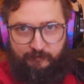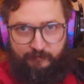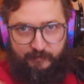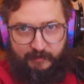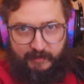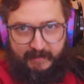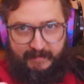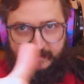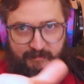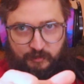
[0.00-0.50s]
don't
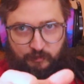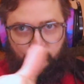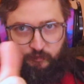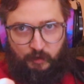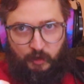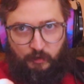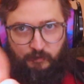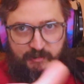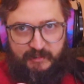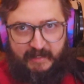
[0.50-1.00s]
forget to
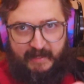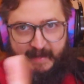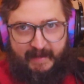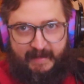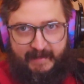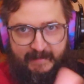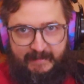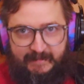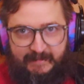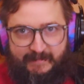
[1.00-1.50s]

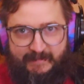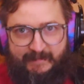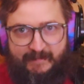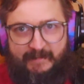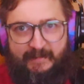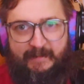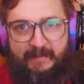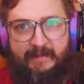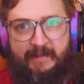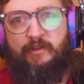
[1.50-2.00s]

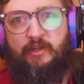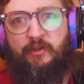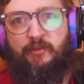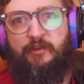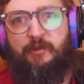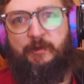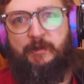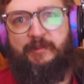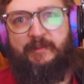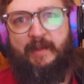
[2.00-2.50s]
rotate. If you
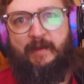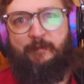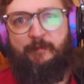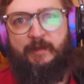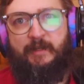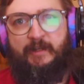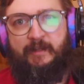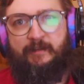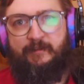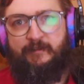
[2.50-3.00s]
don't know what that
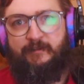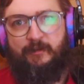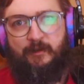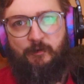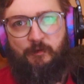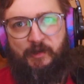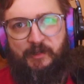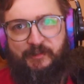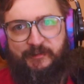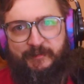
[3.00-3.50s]
means,
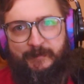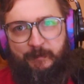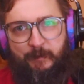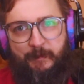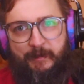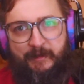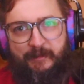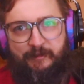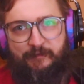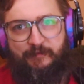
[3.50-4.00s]
go watch some
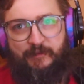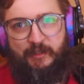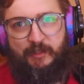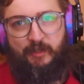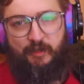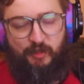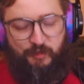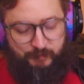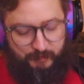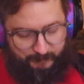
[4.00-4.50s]
of my other
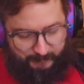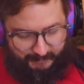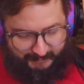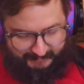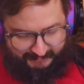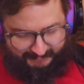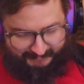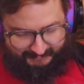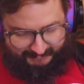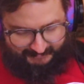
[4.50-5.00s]
videos, but
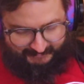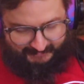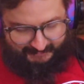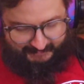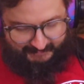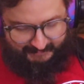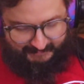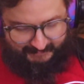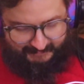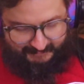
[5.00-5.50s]

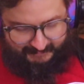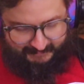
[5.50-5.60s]
basically,